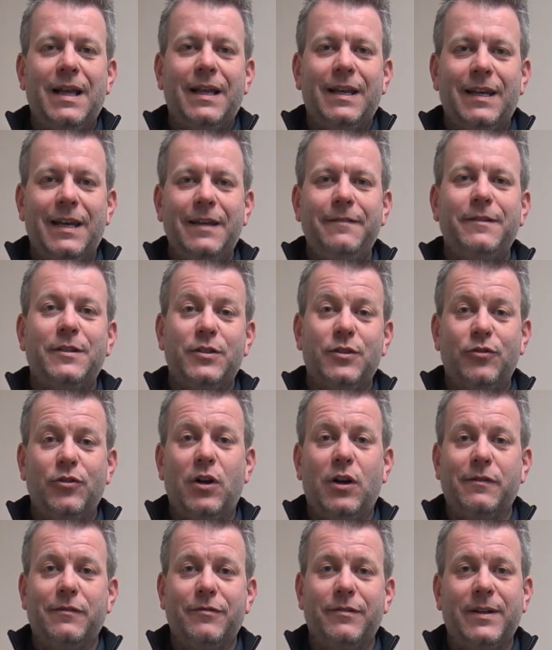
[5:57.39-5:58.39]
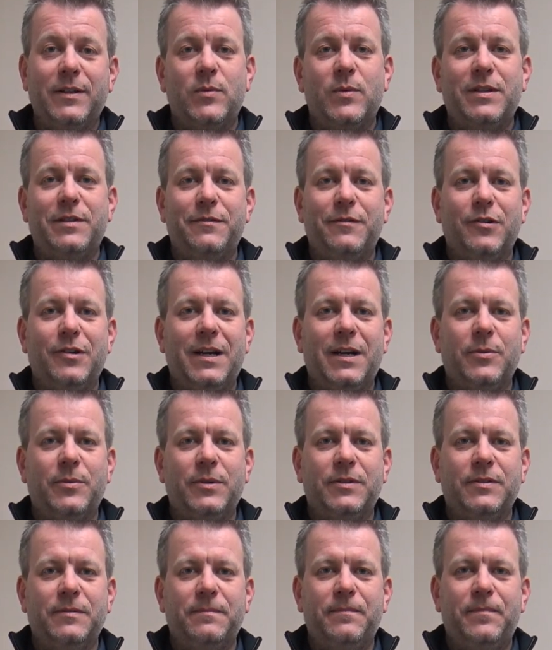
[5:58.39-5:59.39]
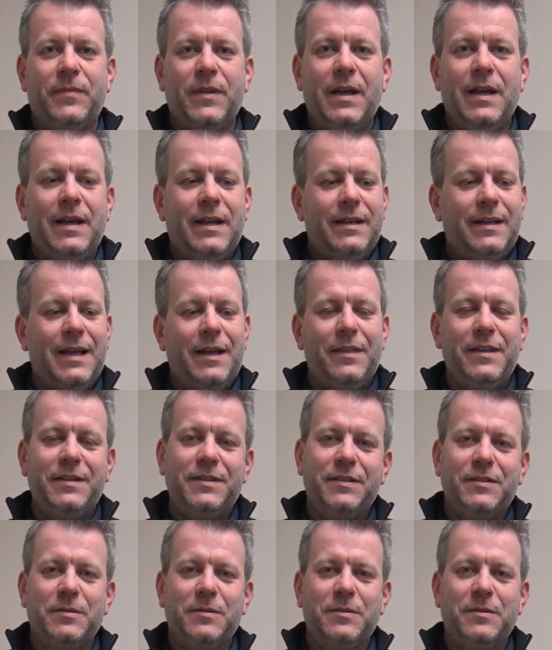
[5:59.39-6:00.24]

leave it to dry for around 24 hours. Now this is